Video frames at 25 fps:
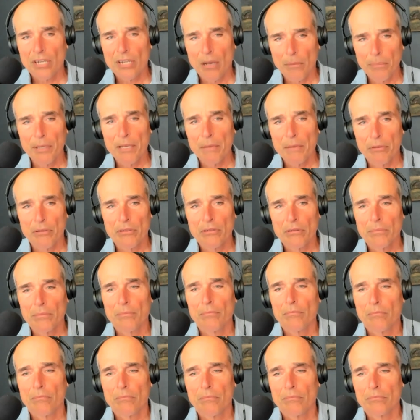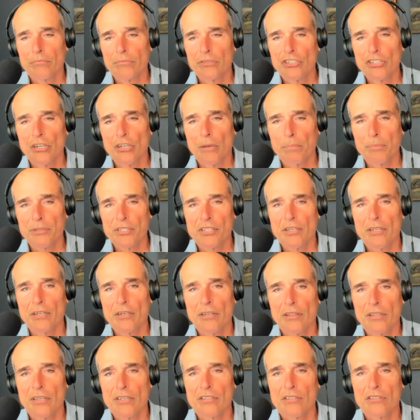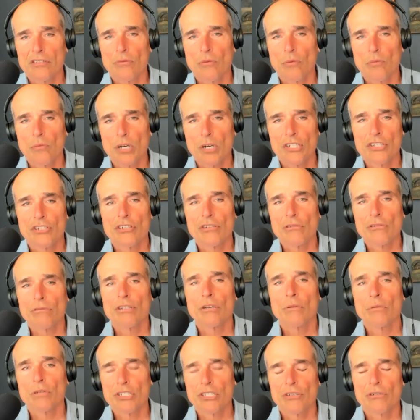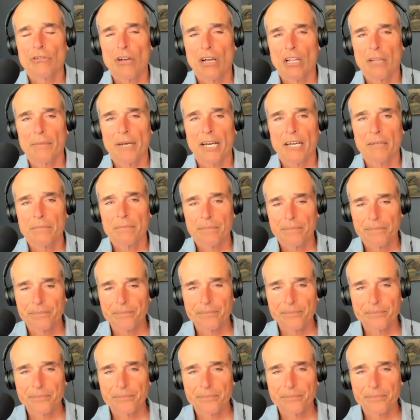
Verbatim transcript: tell people jump us into this what you do, what you're all about.